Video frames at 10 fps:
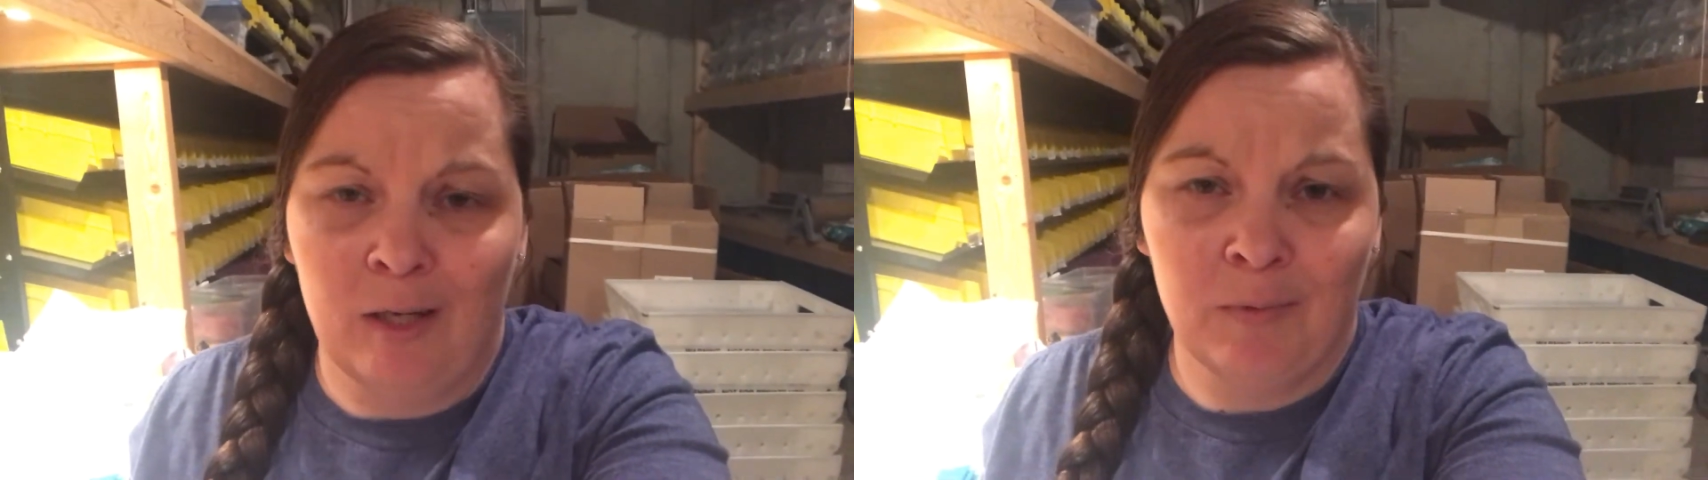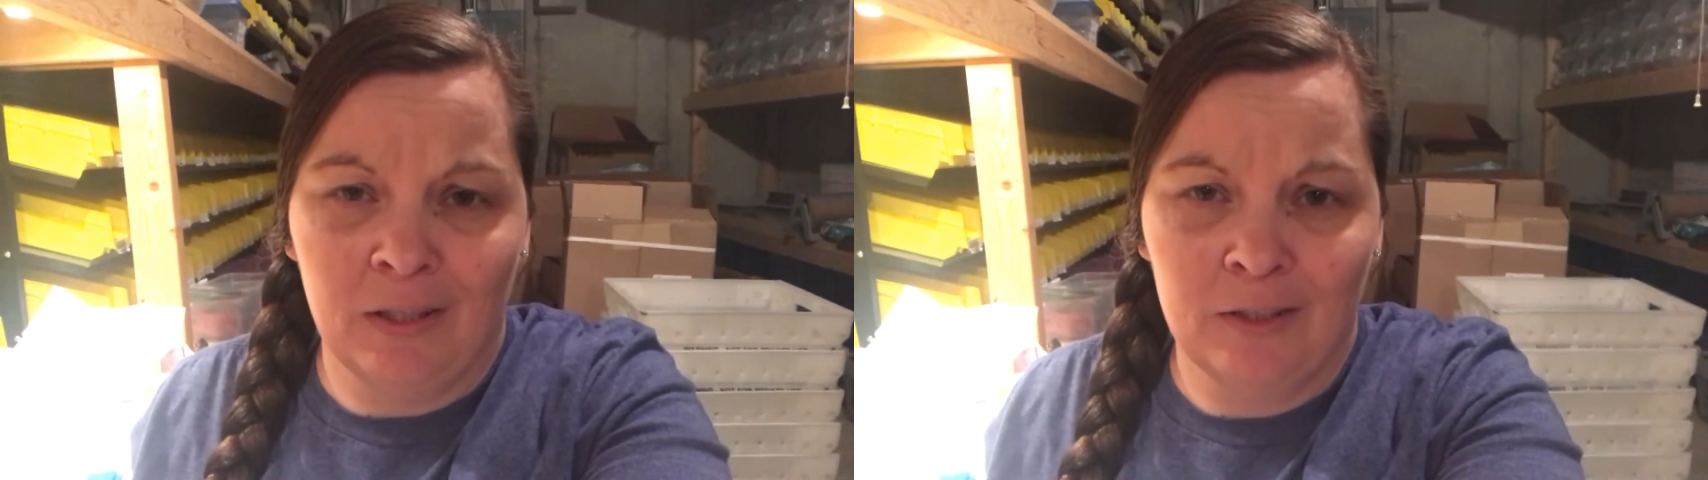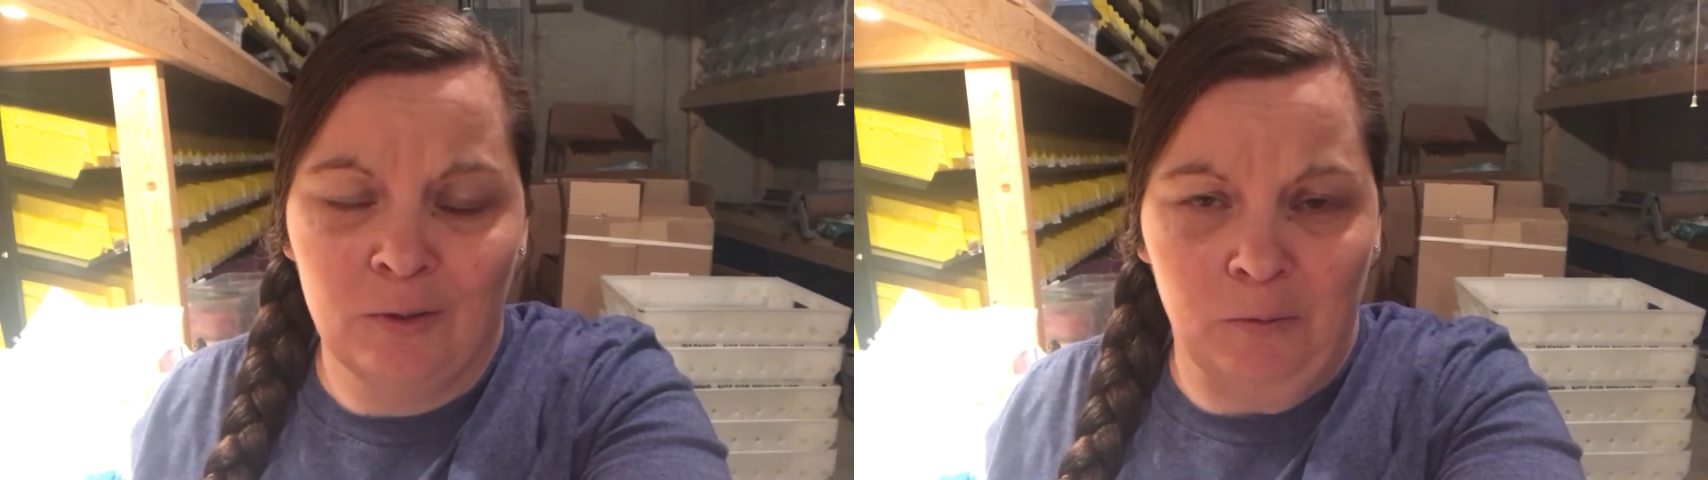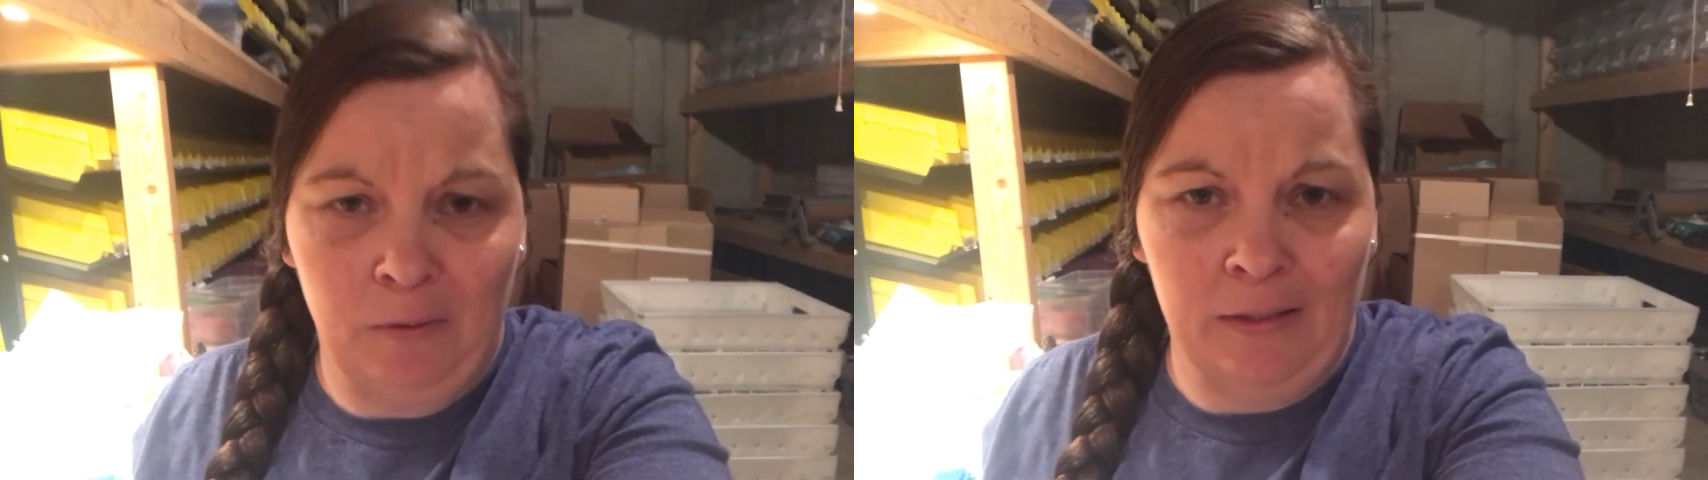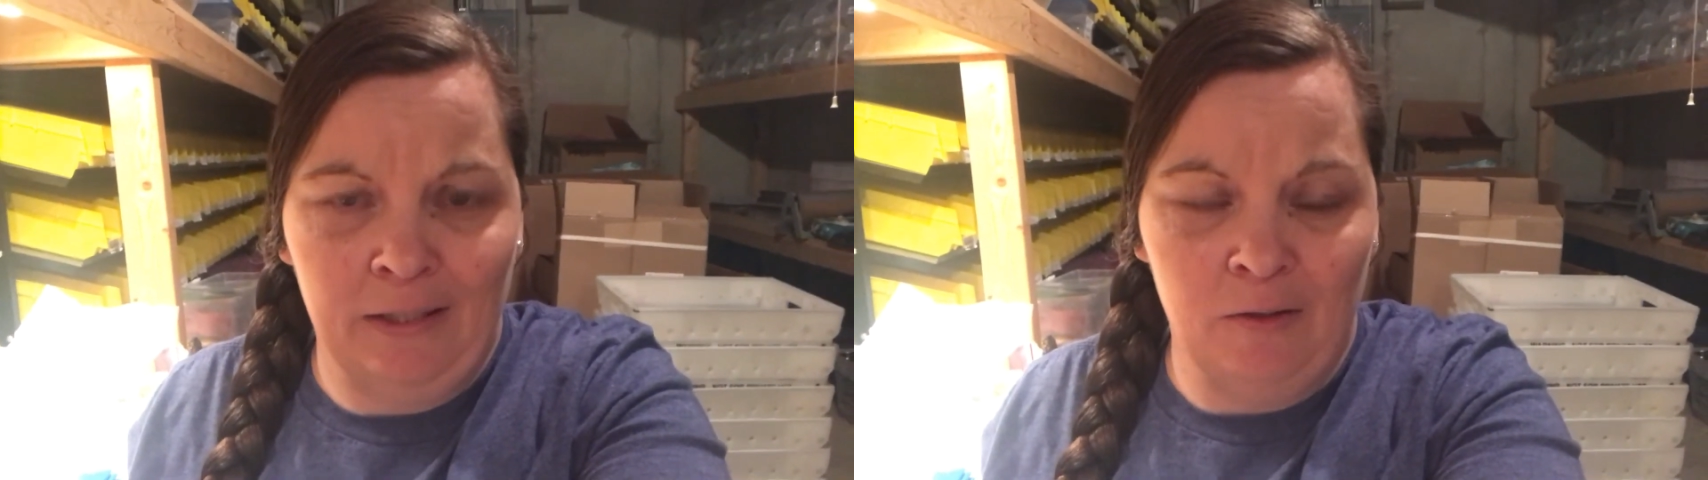I'm not into it
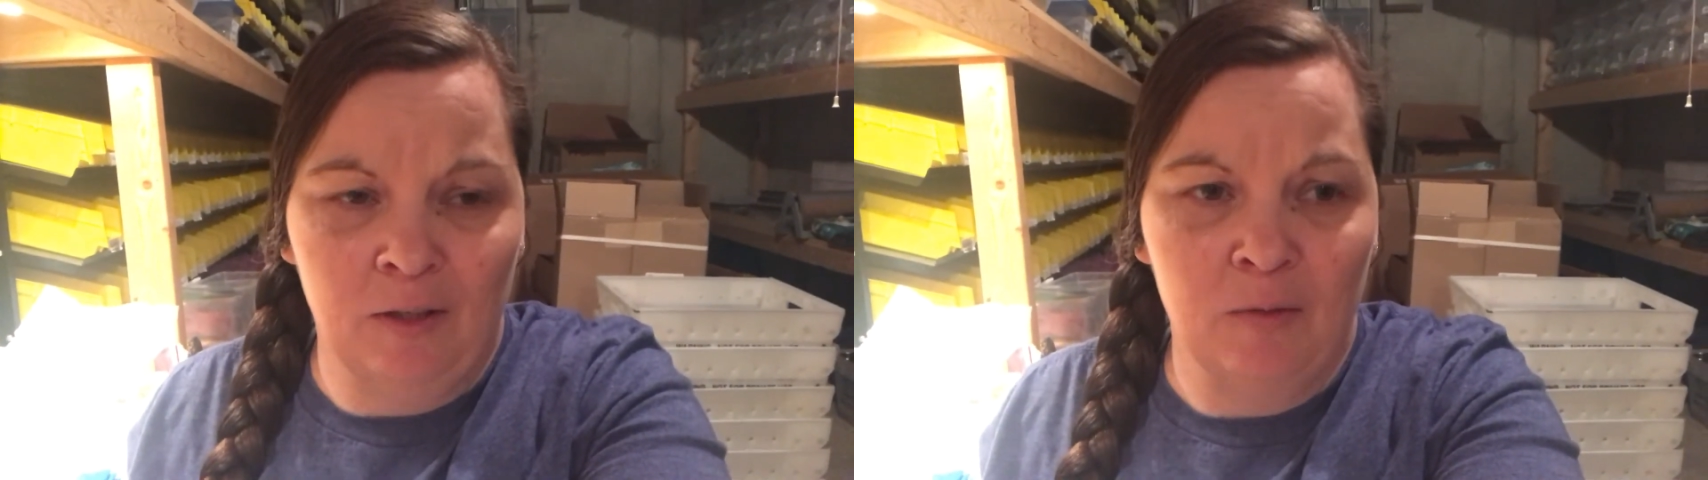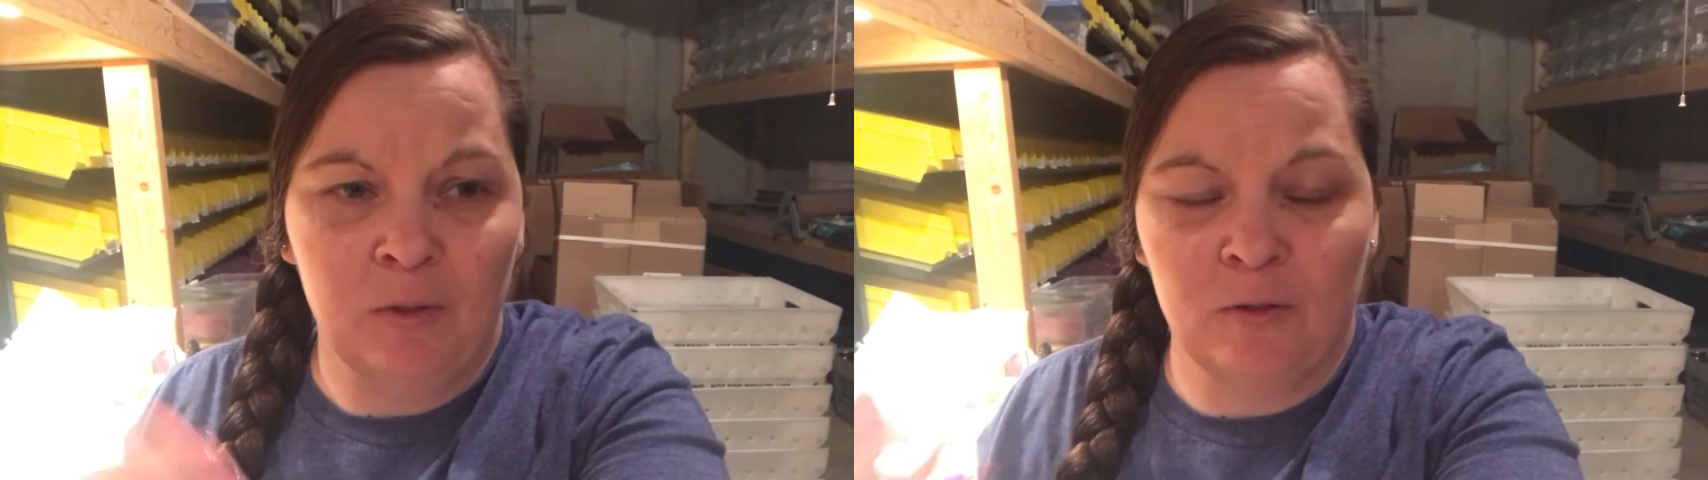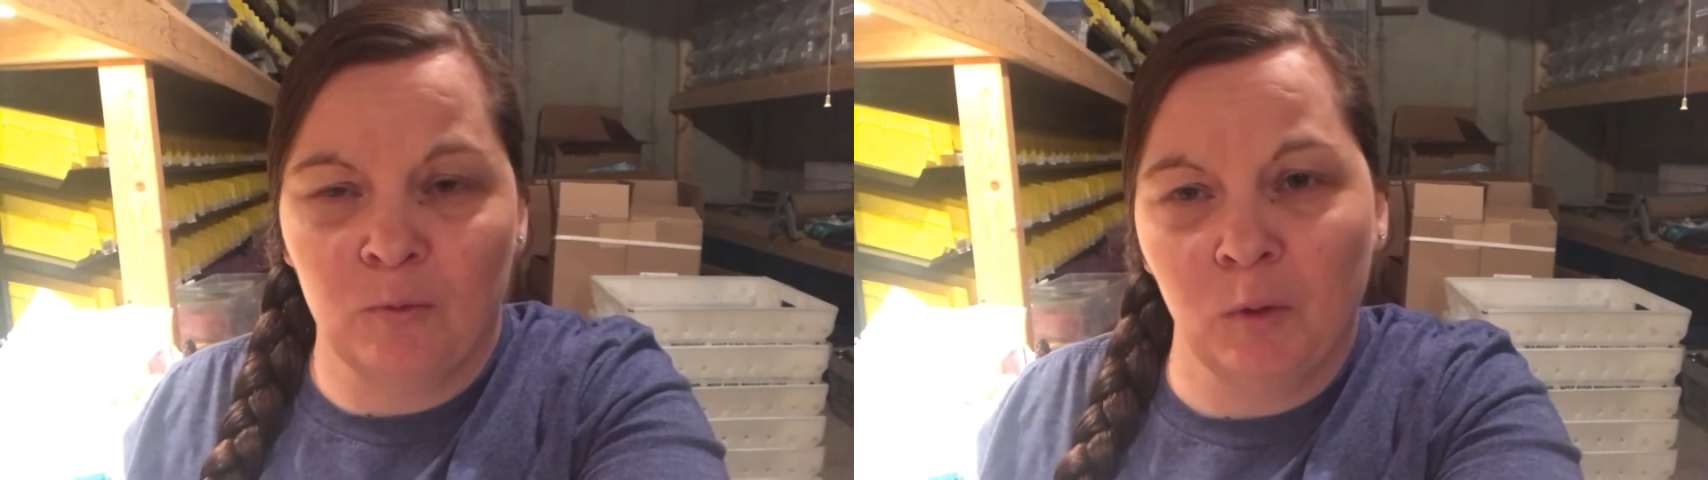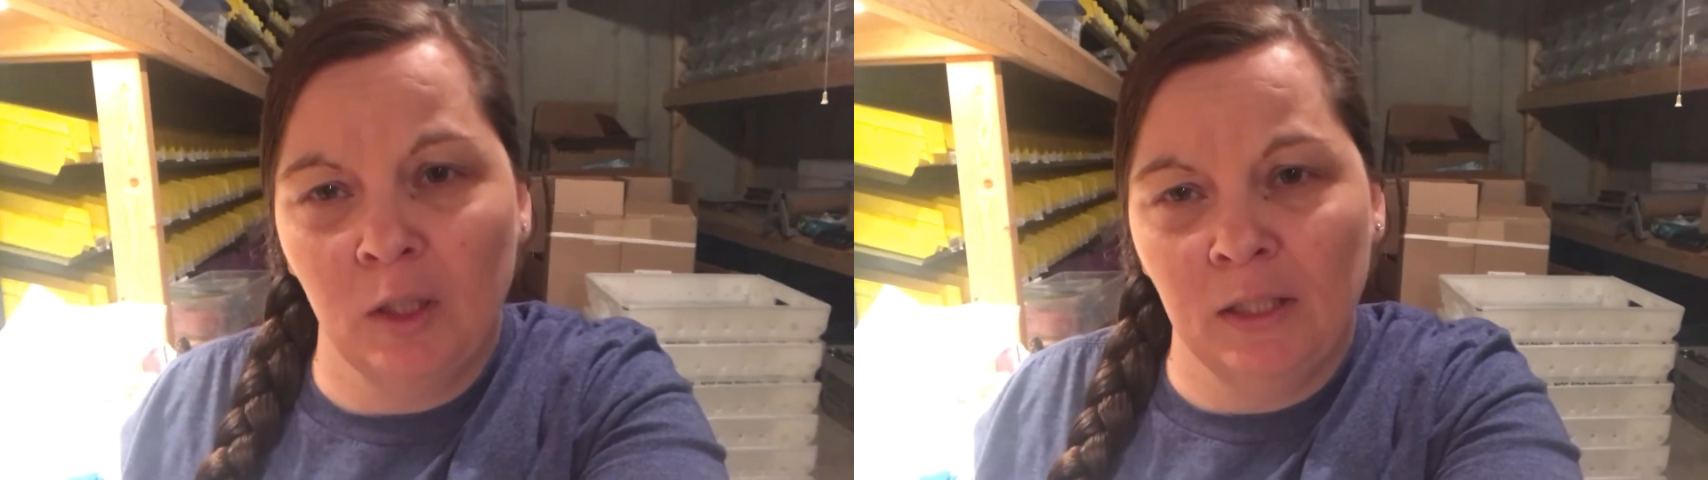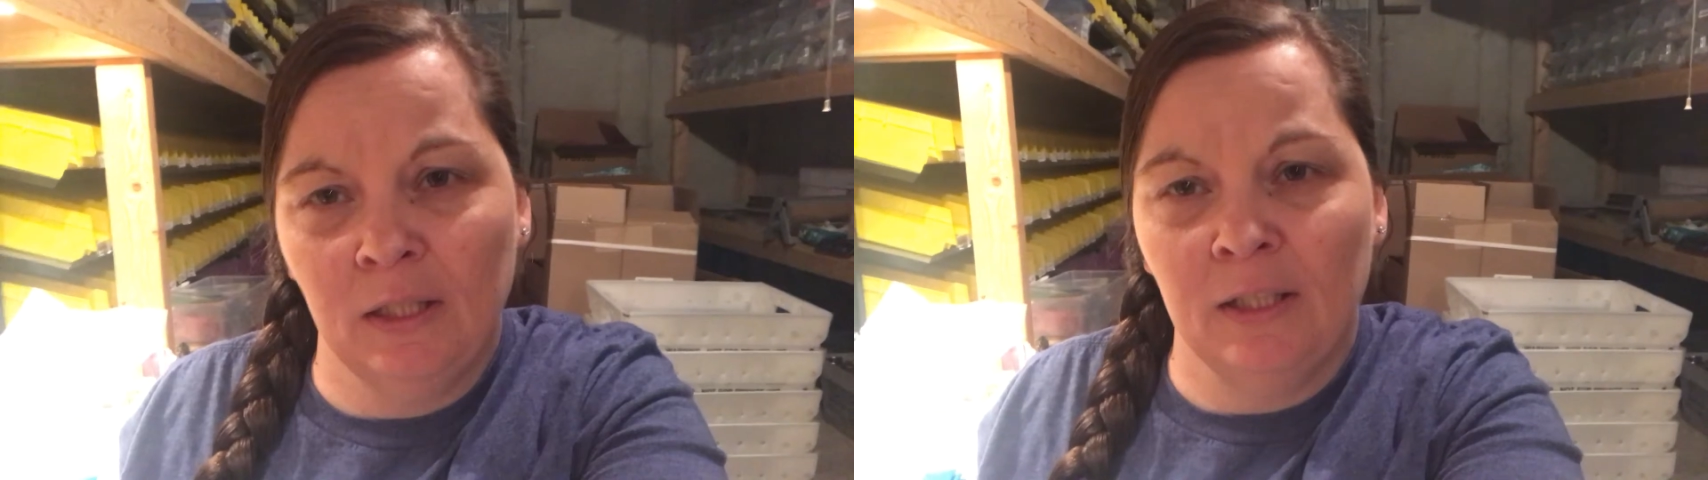right now. I'm into
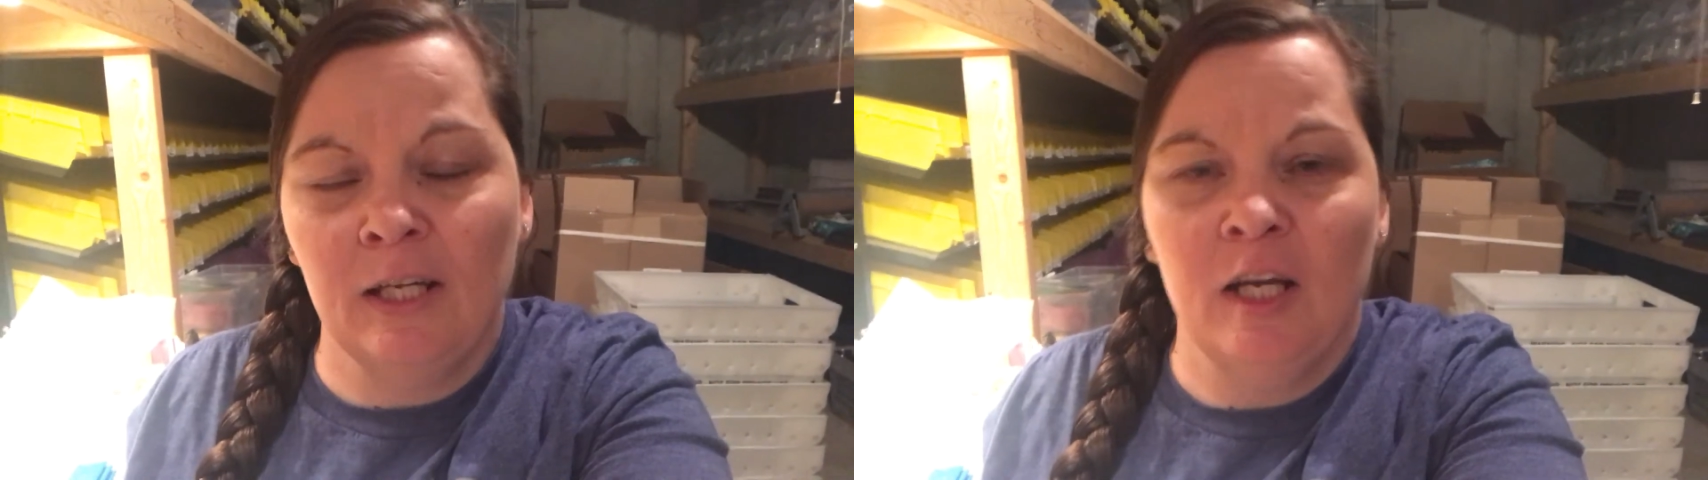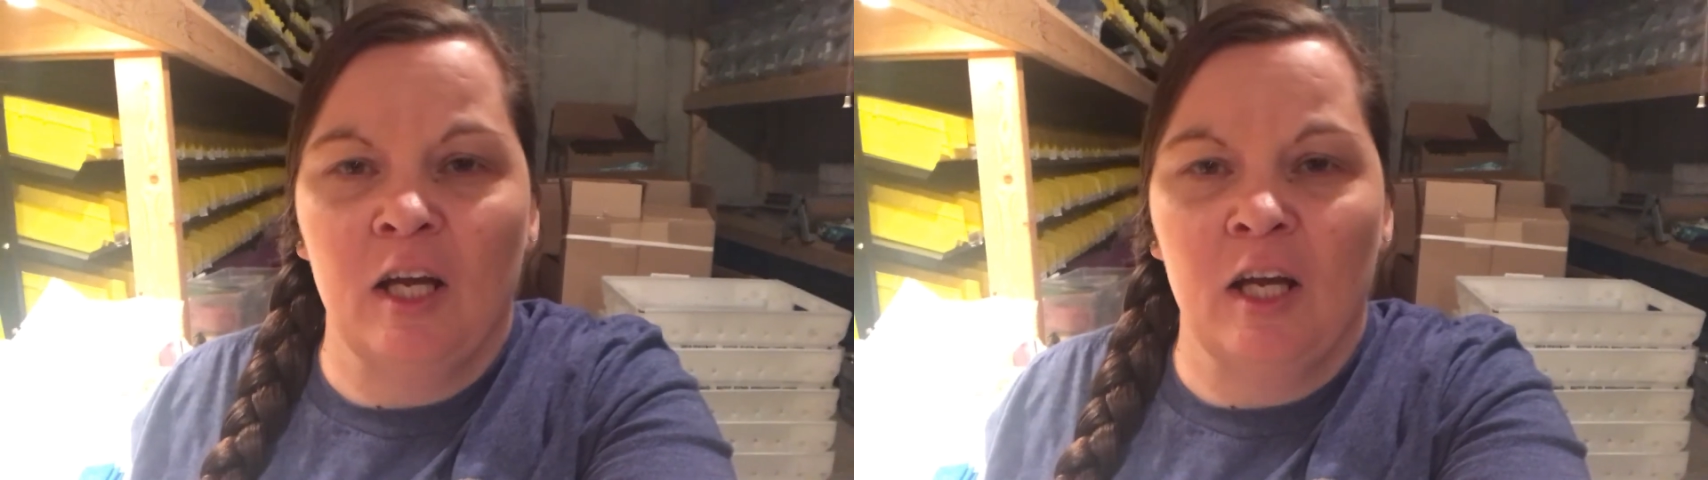working.